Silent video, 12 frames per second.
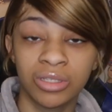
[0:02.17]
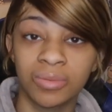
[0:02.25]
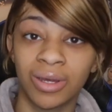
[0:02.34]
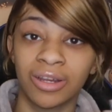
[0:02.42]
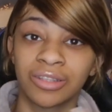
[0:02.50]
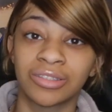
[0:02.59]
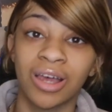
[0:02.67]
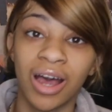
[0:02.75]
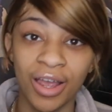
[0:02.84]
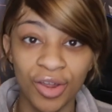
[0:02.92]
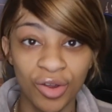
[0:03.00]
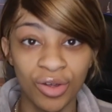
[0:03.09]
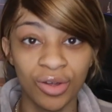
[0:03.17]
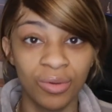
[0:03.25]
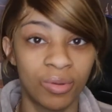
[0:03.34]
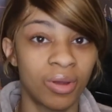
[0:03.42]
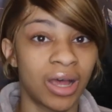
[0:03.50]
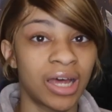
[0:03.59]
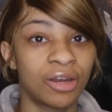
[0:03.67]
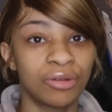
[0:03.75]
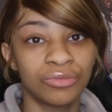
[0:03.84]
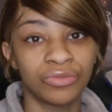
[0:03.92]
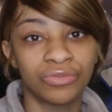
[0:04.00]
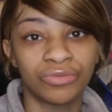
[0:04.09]
It's about a title. I
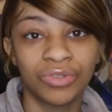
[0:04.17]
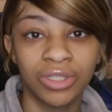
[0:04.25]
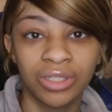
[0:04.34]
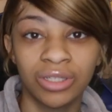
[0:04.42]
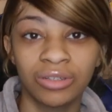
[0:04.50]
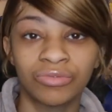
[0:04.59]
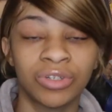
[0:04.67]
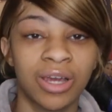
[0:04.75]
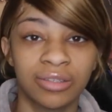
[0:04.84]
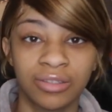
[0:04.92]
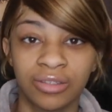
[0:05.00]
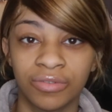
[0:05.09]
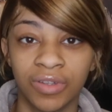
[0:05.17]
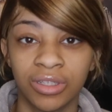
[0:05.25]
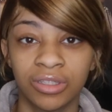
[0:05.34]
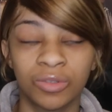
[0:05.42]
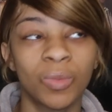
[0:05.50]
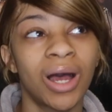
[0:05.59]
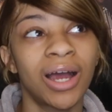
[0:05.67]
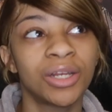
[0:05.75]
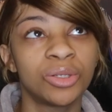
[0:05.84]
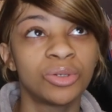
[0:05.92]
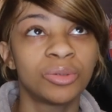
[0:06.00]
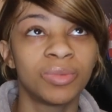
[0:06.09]
don't really react to stuff like this. Well, I
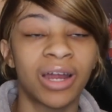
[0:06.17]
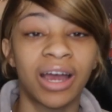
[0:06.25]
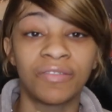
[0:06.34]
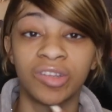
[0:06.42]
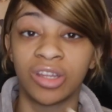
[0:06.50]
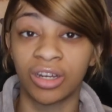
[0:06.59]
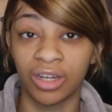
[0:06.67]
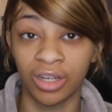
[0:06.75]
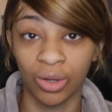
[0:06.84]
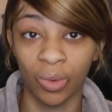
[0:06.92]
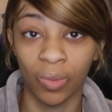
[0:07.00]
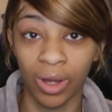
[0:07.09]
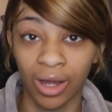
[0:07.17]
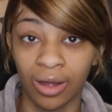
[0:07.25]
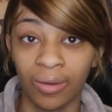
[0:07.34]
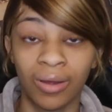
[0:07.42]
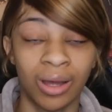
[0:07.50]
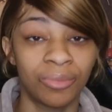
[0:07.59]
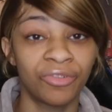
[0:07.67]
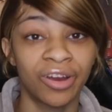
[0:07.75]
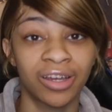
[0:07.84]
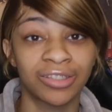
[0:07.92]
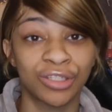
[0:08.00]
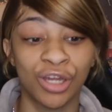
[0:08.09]
do, but I haven't done it in a while. I'm
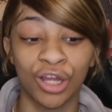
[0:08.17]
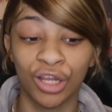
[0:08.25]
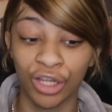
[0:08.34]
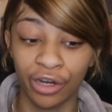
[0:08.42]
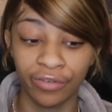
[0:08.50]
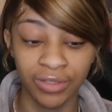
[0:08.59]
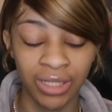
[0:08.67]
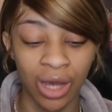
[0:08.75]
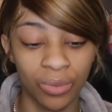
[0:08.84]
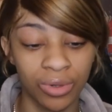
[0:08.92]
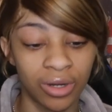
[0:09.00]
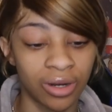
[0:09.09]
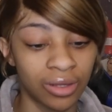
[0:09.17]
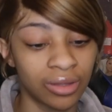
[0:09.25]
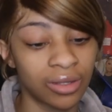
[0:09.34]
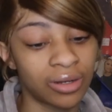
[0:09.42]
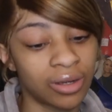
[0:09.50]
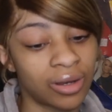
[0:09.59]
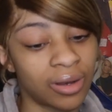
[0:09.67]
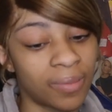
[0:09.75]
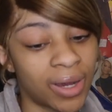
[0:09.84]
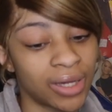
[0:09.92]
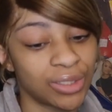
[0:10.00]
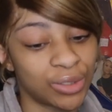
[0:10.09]
reacting to Clarence. I wore nothing under
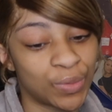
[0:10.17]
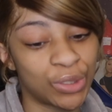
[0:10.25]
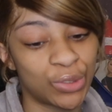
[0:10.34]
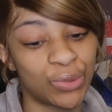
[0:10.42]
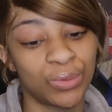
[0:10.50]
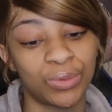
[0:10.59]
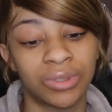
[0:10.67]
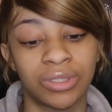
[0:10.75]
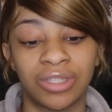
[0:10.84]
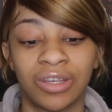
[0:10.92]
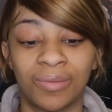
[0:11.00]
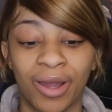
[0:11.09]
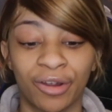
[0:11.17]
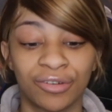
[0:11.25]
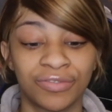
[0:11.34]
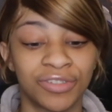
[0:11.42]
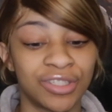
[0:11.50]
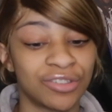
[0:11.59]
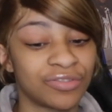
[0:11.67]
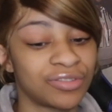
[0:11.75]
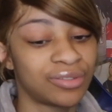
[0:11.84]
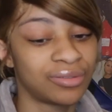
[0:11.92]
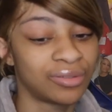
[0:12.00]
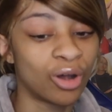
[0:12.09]
my sweatsuit to see my girlfriend's
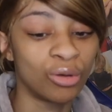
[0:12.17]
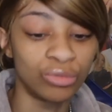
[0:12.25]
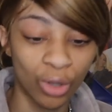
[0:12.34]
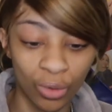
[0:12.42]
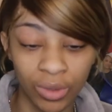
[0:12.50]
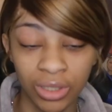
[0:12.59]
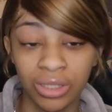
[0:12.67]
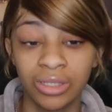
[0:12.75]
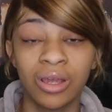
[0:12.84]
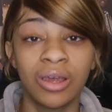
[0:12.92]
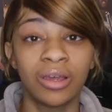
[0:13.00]
notice.